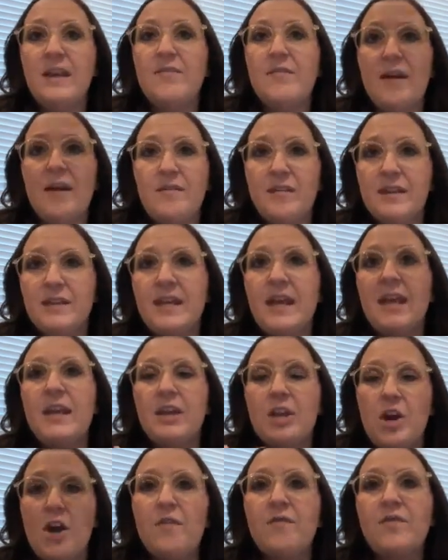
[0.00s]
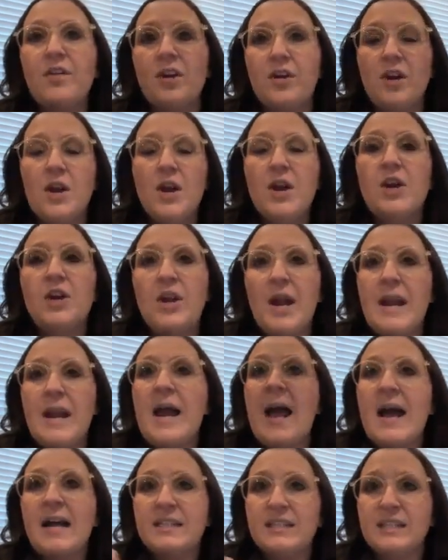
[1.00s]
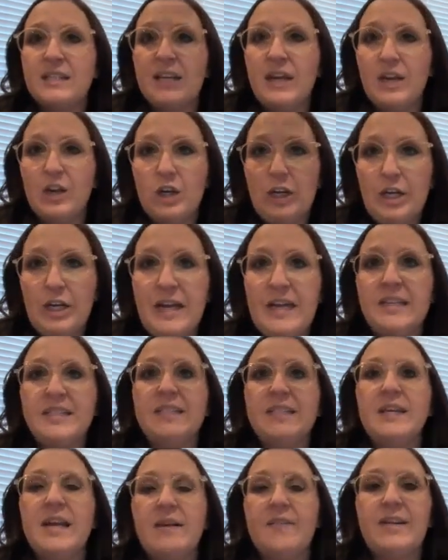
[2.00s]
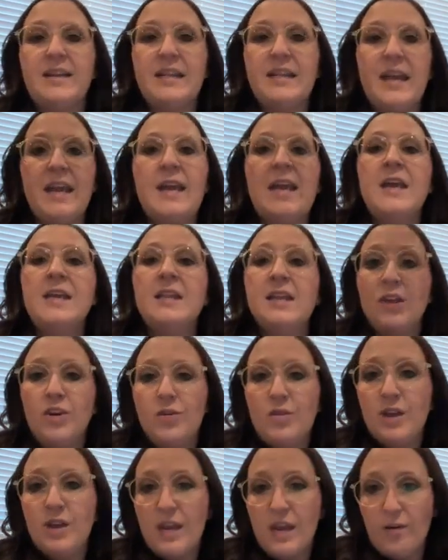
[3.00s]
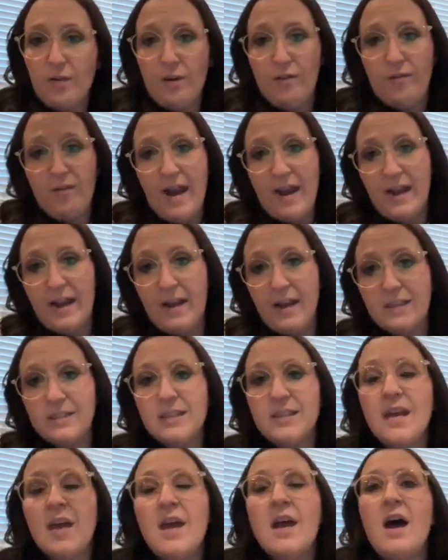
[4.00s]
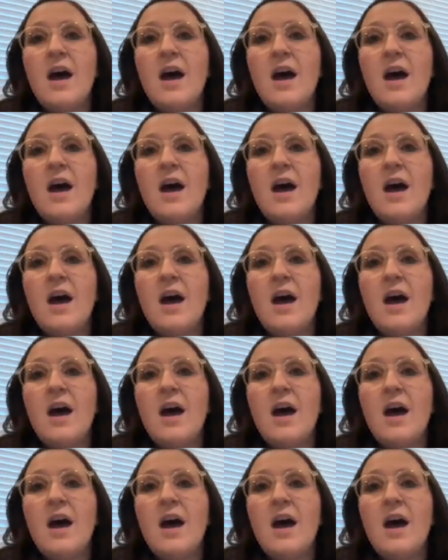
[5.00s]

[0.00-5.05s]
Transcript: if everything, if your credit has increased and everything, then you can get refinanced,